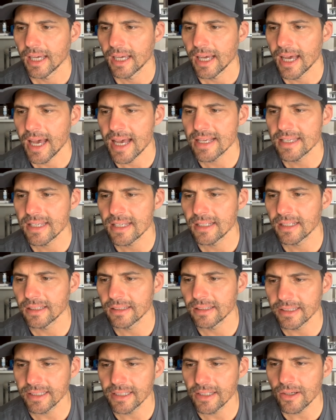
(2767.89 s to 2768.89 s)
As in
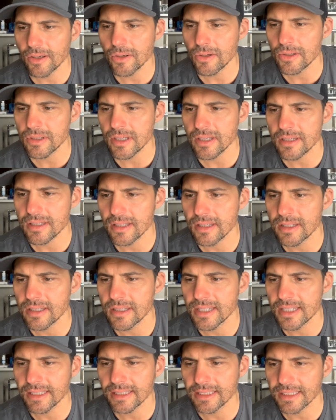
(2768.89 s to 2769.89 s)
Leo's
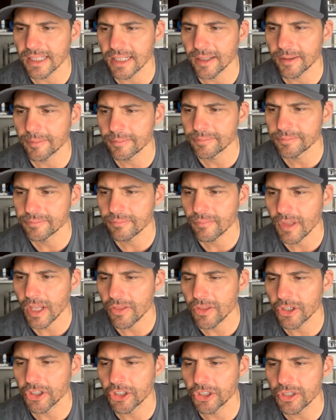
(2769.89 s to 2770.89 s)
Sicilia,
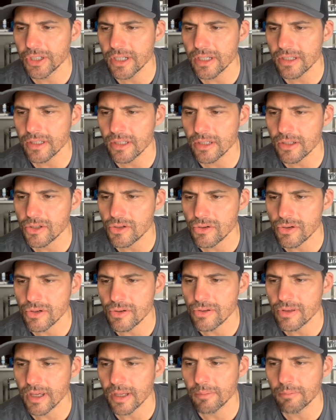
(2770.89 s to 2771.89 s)
the goodness,
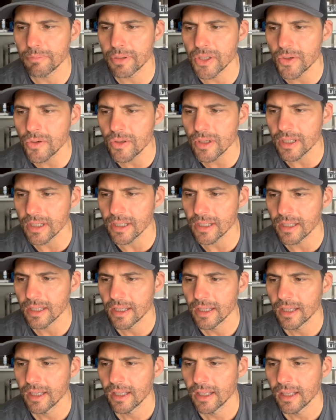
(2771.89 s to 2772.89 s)
truth, and beauty
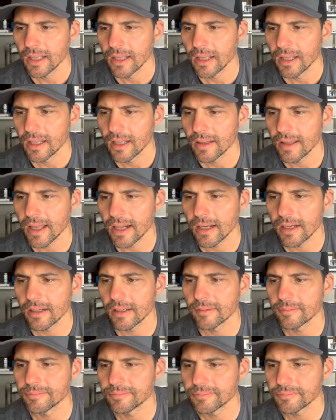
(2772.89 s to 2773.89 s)
that
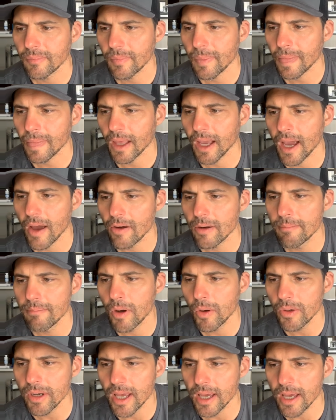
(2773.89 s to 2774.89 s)

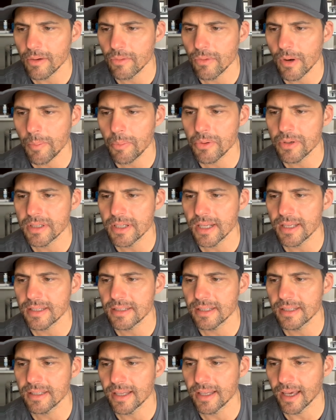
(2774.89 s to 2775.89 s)
Hermione represents
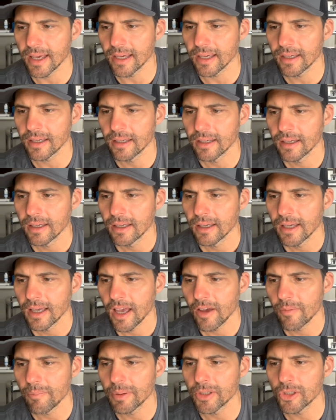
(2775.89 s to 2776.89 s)
today
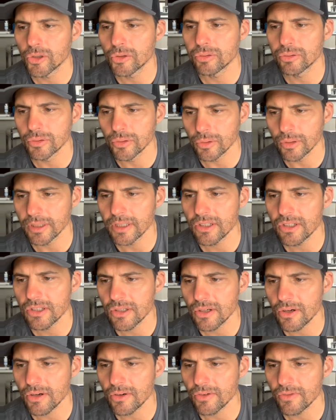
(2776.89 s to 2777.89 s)
have been cruelly
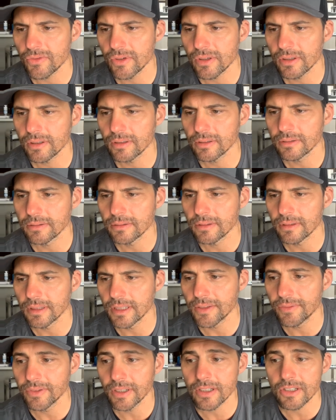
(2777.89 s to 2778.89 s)
served,
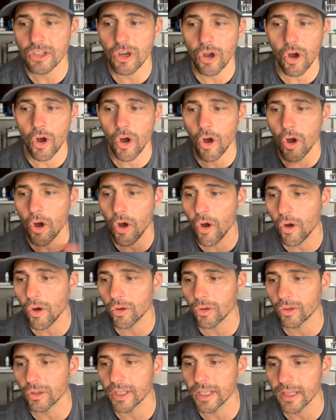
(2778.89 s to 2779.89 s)
leaving us
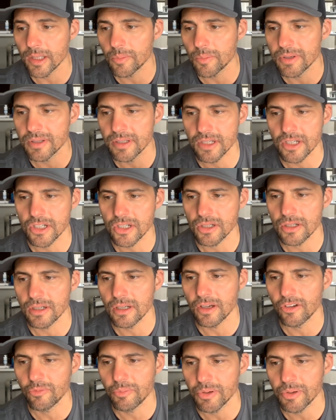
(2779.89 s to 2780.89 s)
all in the position
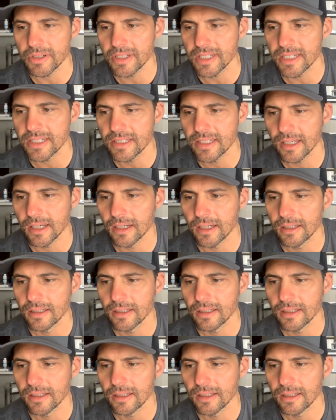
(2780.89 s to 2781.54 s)
of Perdita,